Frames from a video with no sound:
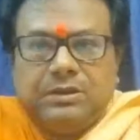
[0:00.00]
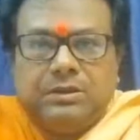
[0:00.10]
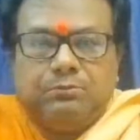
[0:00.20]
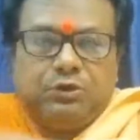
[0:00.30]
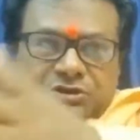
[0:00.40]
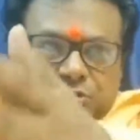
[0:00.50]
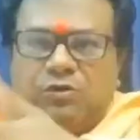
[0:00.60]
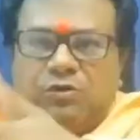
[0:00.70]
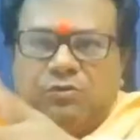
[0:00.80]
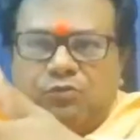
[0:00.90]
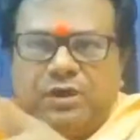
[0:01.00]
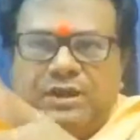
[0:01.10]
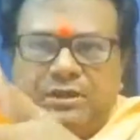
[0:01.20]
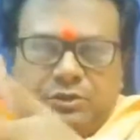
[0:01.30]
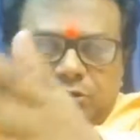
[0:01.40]
because the room from where
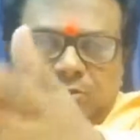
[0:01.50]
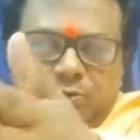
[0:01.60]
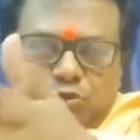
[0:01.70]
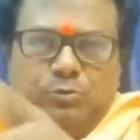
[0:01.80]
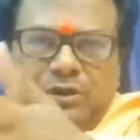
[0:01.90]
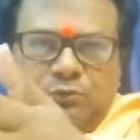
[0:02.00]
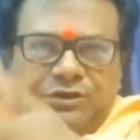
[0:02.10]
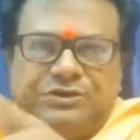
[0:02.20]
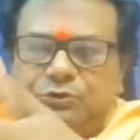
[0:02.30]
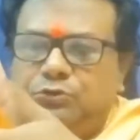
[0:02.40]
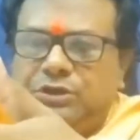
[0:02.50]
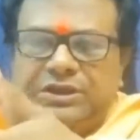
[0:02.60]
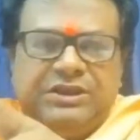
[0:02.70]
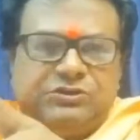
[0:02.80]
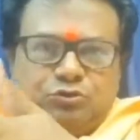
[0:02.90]
the room in which he
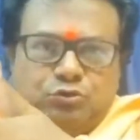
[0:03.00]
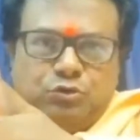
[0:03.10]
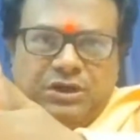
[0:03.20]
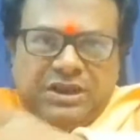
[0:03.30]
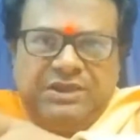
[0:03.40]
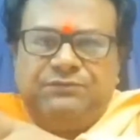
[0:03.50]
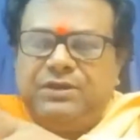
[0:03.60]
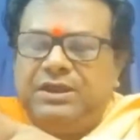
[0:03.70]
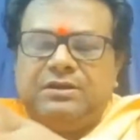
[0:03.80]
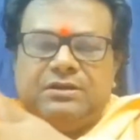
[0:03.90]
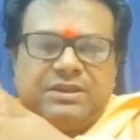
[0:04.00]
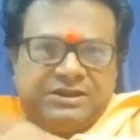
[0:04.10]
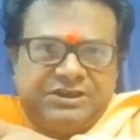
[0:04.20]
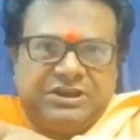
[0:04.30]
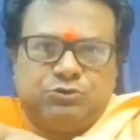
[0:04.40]
used to live in
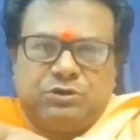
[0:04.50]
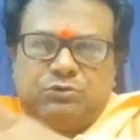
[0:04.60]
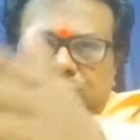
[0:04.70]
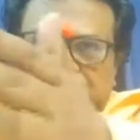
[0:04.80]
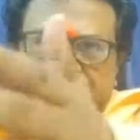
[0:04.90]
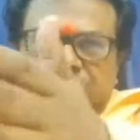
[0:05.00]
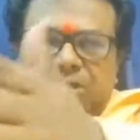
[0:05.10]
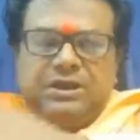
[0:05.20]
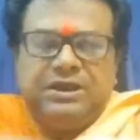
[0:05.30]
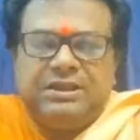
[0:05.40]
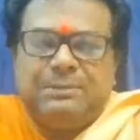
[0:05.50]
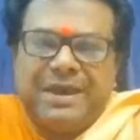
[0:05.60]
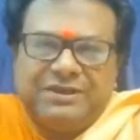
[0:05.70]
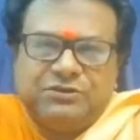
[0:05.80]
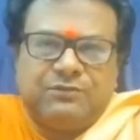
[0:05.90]
Dakshineshwar was in the
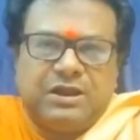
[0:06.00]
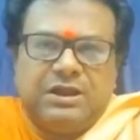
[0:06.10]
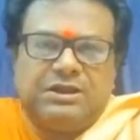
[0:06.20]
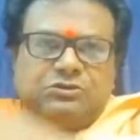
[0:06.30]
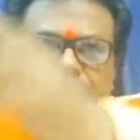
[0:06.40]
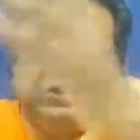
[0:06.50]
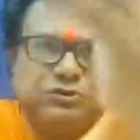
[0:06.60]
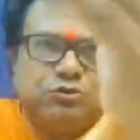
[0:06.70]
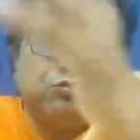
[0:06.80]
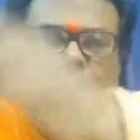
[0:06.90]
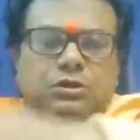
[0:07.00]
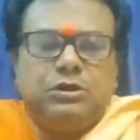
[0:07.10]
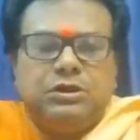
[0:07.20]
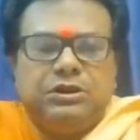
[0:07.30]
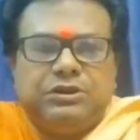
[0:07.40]
banks of Ganga. So he used to
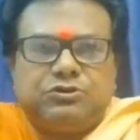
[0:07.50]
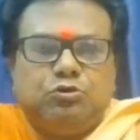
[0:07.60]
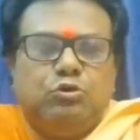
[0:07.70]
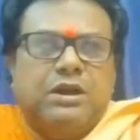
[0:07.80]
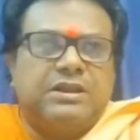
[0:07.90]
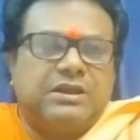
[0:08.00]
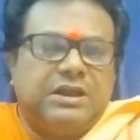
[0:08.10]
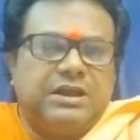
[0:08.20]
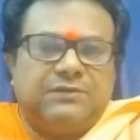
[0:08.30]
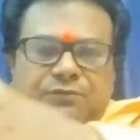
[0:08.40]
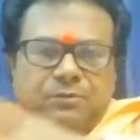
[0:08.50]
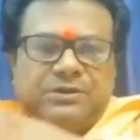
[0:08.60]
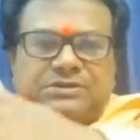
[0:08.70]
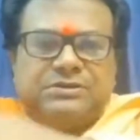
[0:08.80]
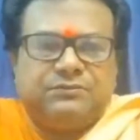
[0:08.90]
look at the Ganga from
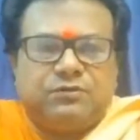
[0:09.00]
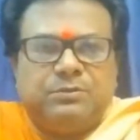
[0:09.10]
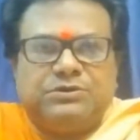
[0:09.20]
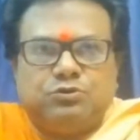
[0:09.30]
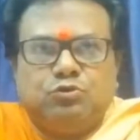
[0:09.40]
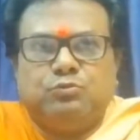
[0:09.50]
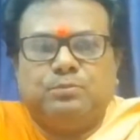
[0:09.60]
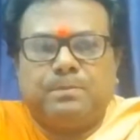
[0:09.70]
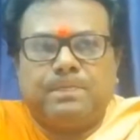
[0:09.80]
his room.